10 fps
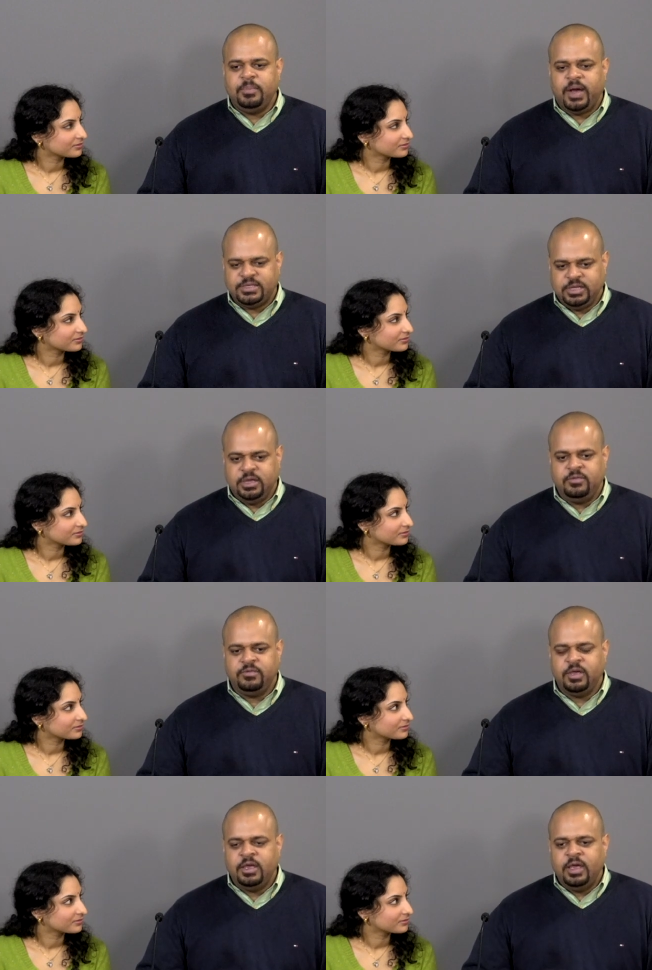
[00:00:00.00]
Speaker 1: positive
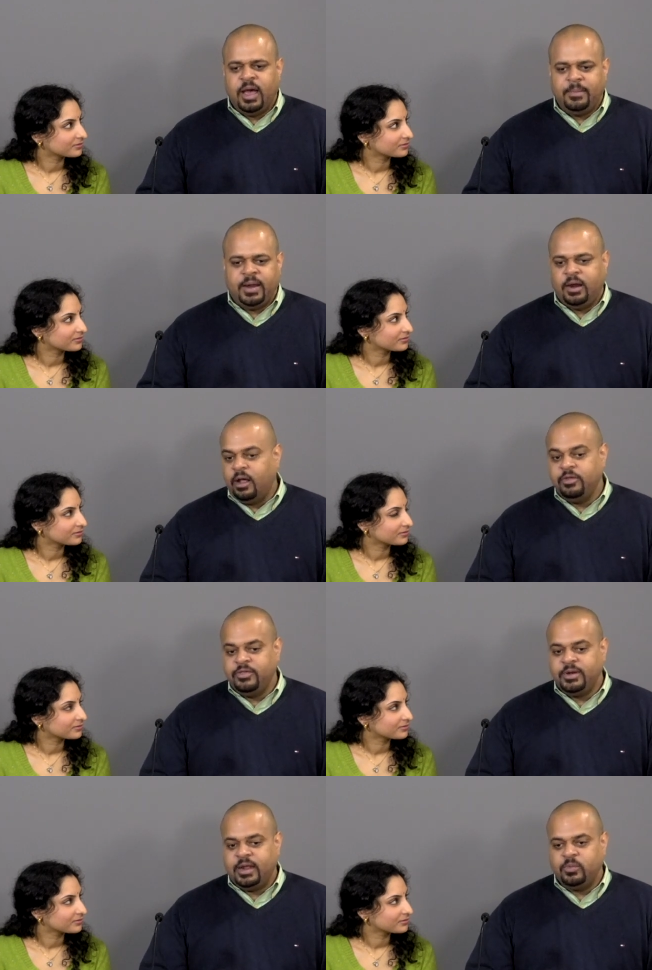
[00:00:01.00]
um, and another
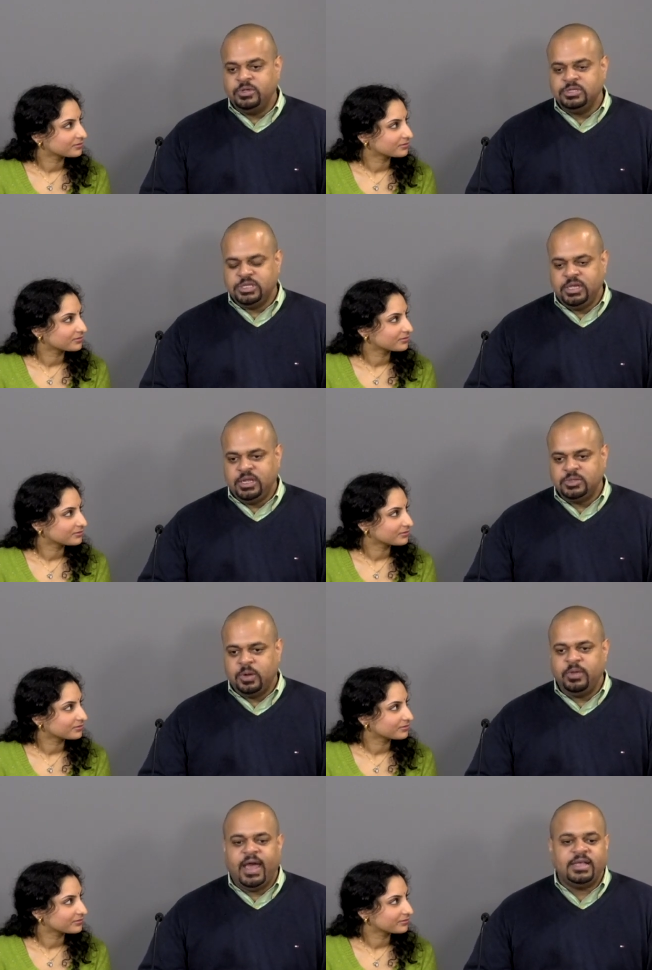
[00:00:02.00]
thing that we've seen is
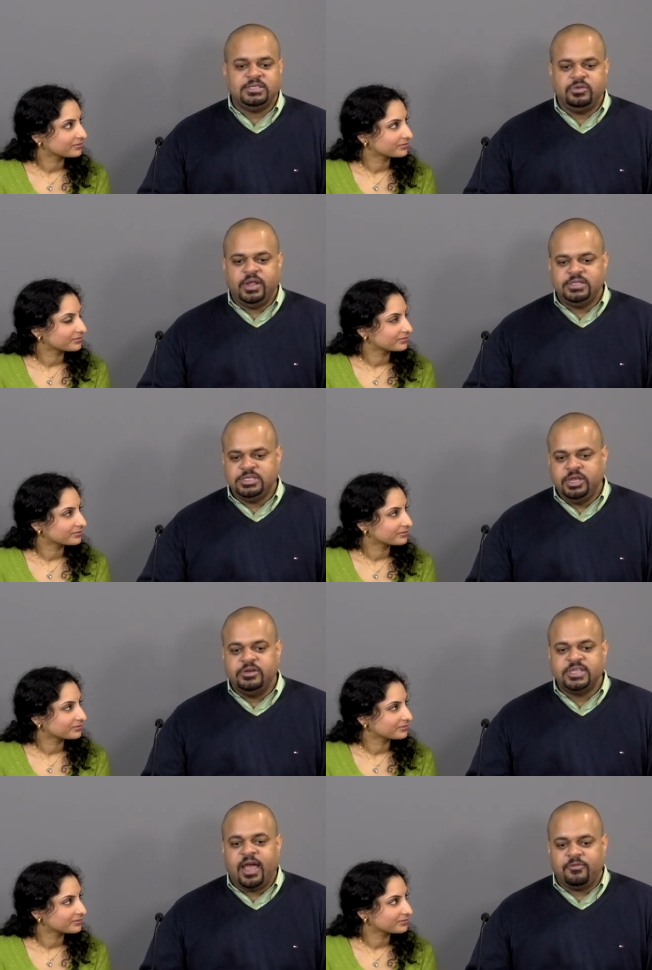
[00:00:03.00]
when we ask students
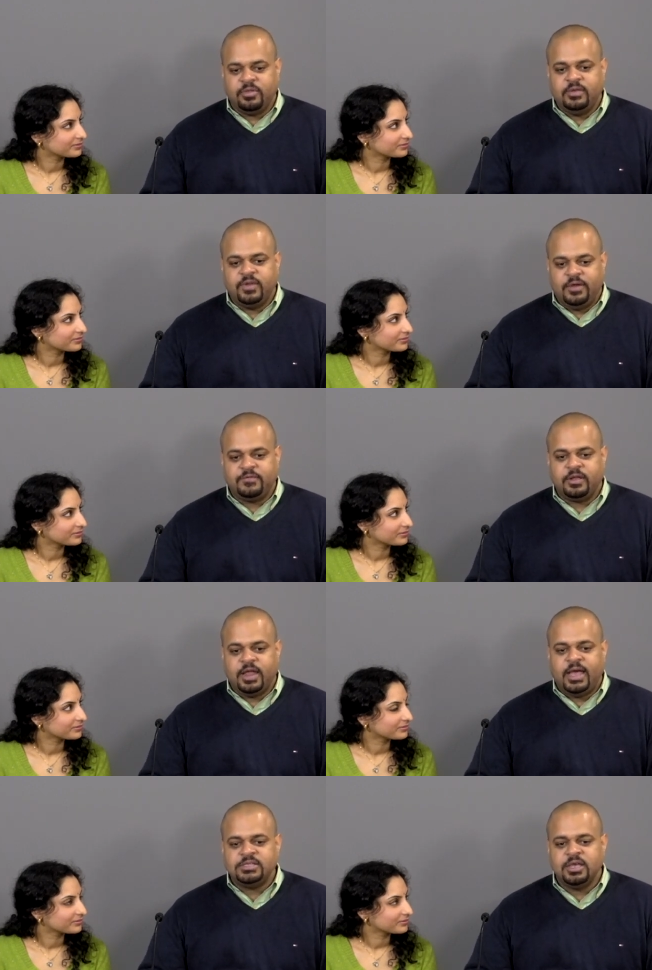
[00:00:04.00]
years after they've left the
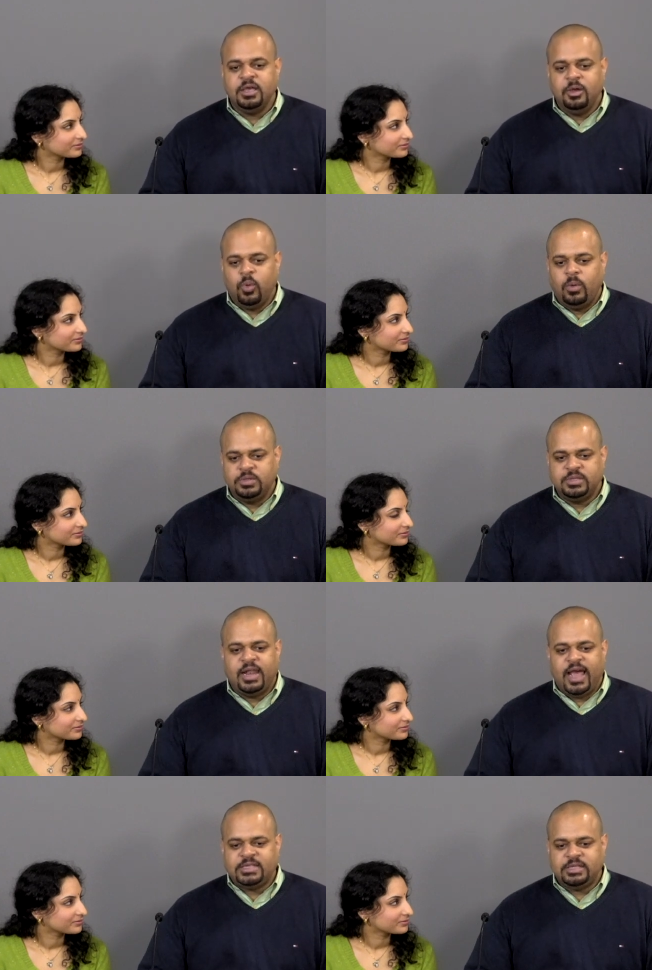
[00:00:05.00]
class, what was the
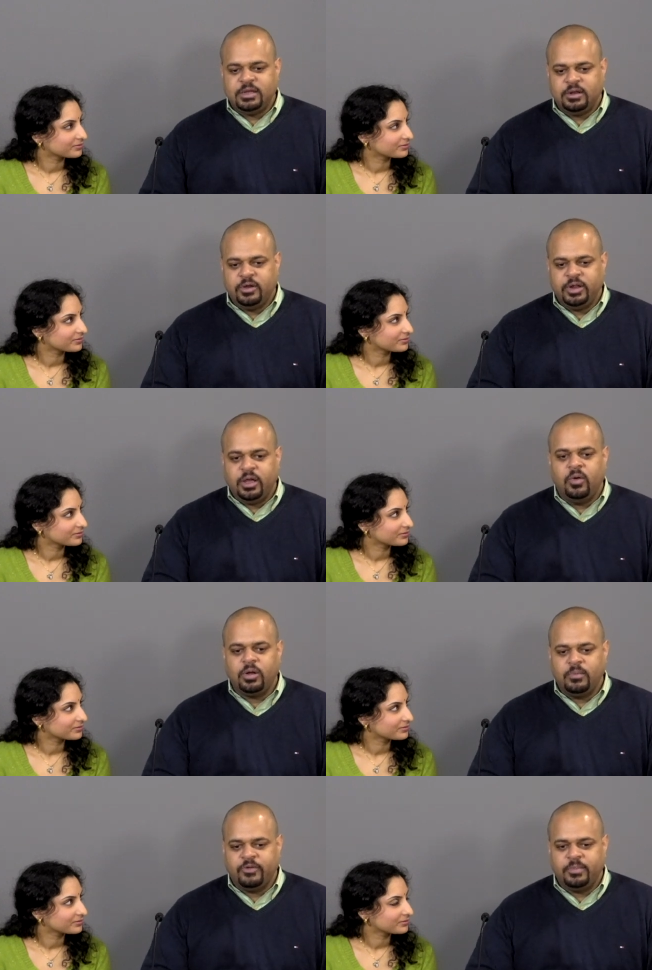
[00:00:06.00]
lasting learning
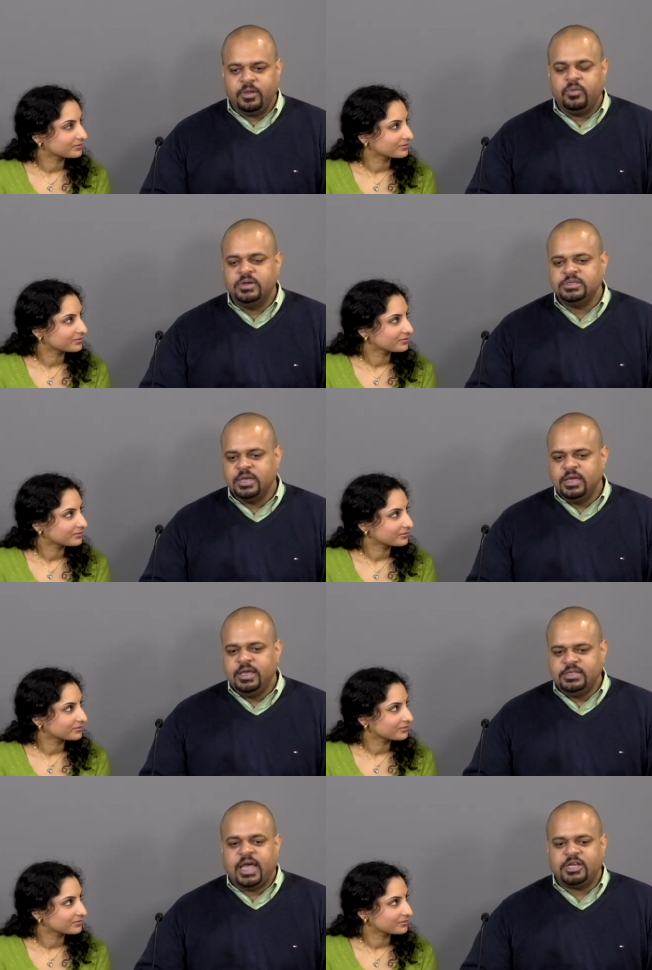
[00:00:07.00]
outcome from the course?
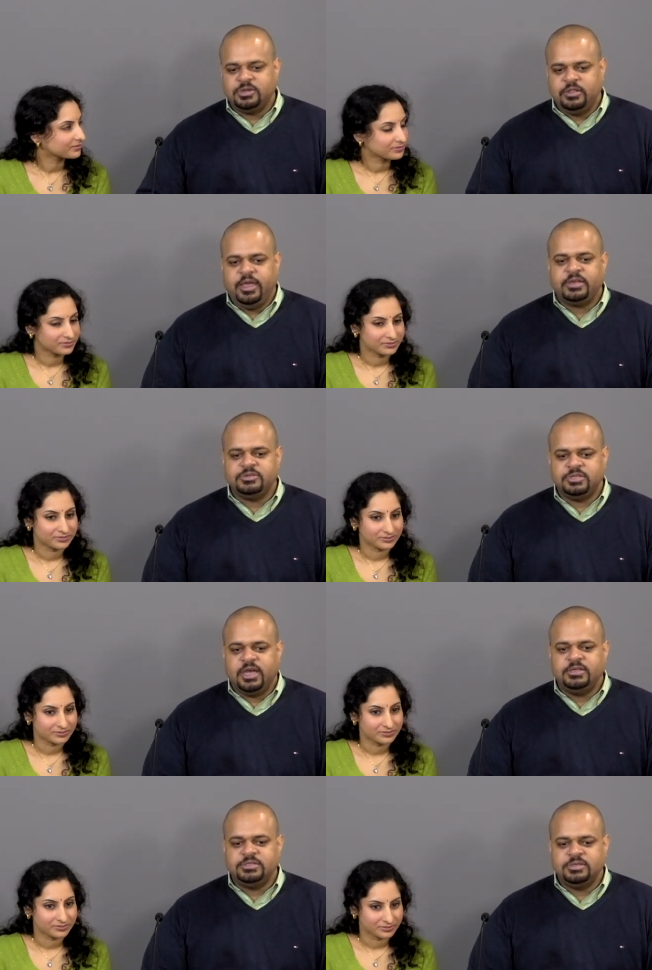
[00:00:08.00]
It's actually the
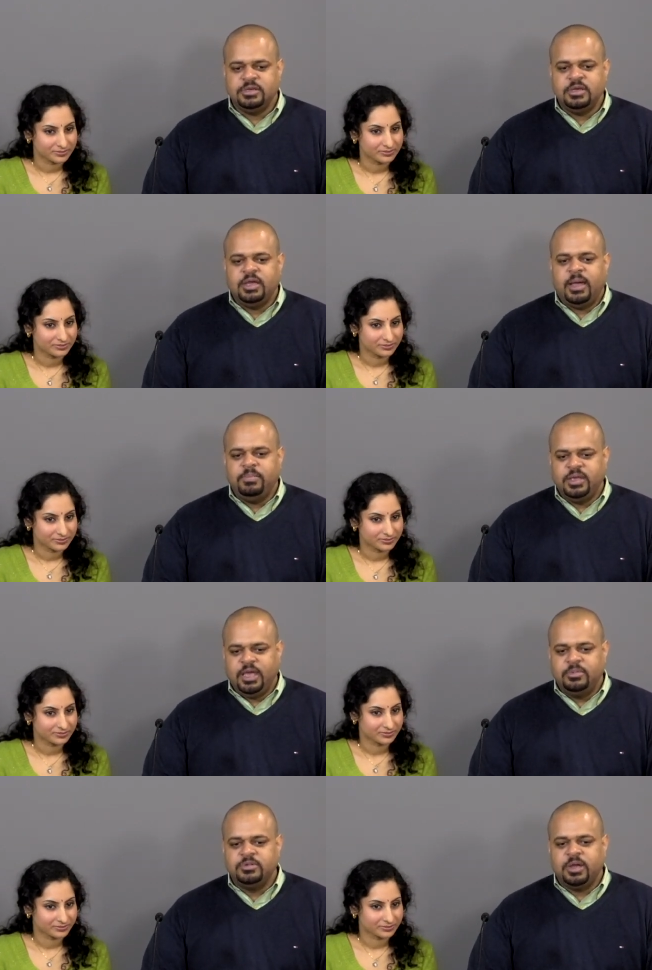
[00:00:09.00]
exercise and being
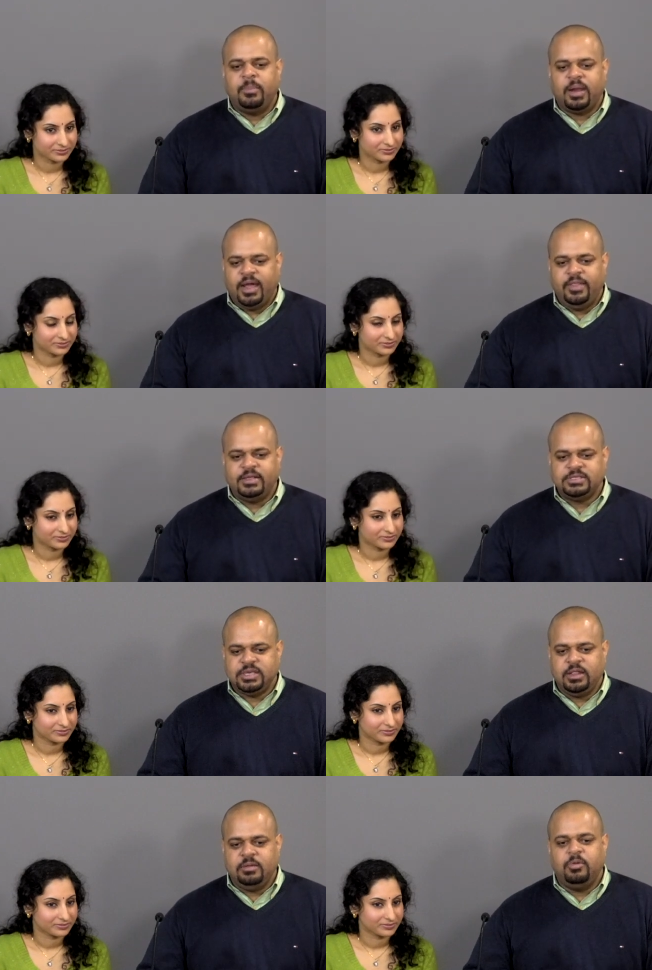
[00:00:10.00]
able to apply that
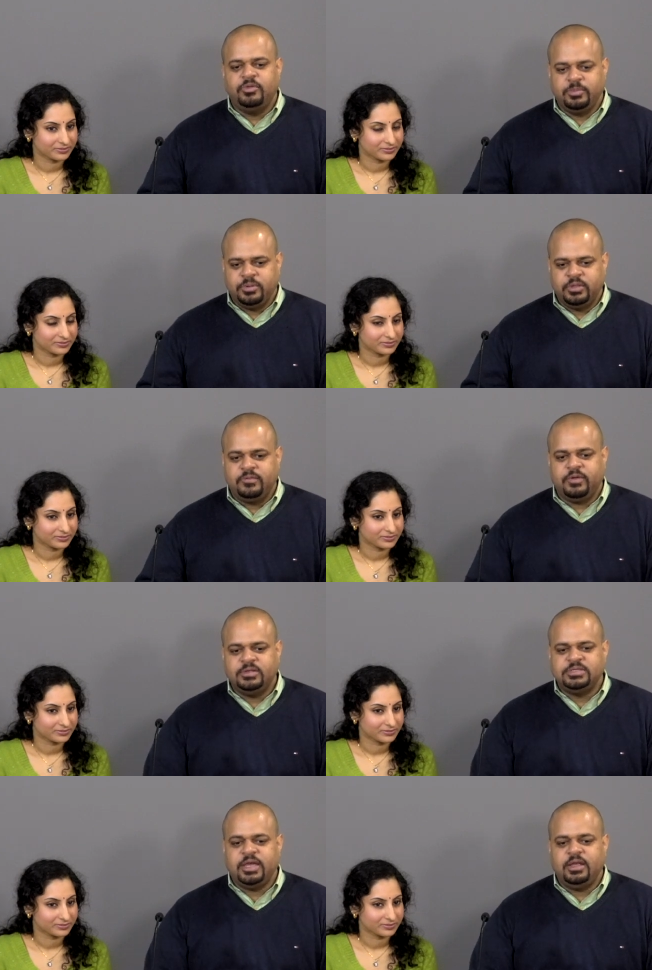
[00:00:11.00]
skill in multiple
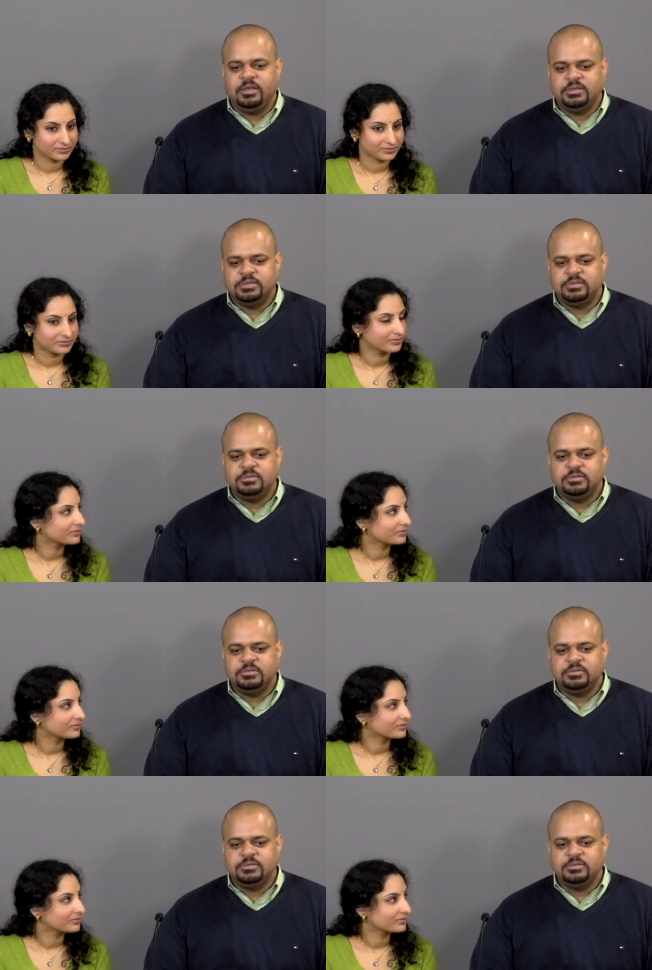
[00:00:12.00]
different settings.